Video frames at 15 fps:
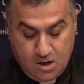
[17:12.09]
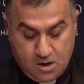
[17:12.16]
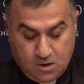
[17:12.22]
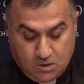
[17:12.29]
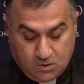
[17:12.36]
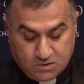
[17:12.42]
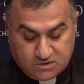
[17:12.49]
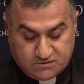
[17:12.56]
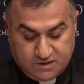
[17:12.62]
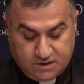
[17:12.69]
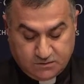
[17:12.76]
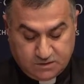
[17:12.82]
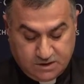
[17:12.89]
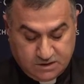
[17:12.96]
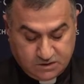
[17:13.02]
whose
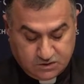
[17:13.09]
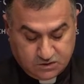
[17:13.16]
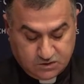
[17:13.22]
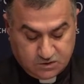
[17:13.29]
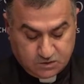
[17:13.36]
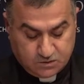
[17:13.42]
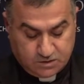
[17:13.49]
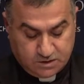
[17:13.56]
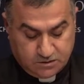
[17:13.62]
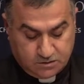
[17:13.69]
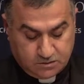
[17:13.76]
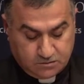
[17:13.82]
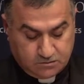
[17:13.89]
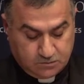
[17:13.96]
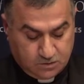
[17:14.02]
foundations were
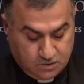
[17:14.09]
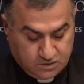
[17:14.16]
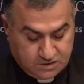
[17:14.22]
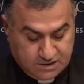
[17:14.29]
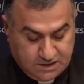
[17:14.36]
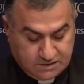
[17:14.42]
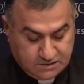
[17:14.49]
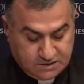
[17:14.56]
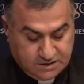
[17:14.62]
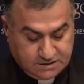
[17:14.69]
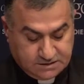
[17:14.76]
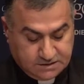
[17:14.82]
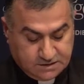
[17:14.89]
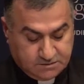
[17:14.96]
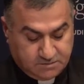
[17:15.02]

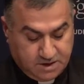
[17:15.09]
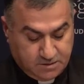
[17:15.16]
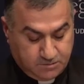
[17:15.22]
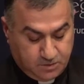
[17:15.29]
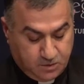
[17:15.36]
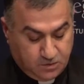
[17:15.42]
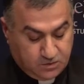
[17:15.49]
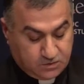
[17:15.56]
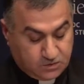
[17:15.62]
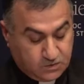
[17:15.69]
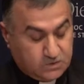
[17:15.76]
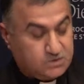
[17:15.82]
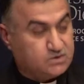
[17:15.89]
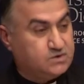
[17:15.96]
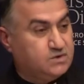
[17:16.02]
consolidated by both
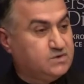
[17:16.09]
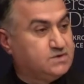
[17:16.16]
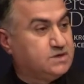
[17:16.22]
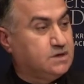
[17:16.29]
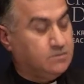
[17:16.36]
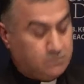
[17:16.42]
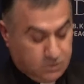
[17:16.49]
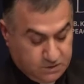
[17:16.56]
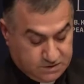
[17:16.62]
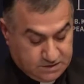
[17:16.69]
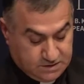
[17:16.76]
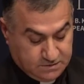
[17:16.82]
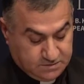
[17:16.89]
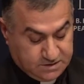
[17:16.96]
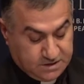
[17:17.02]
Christians and Muslims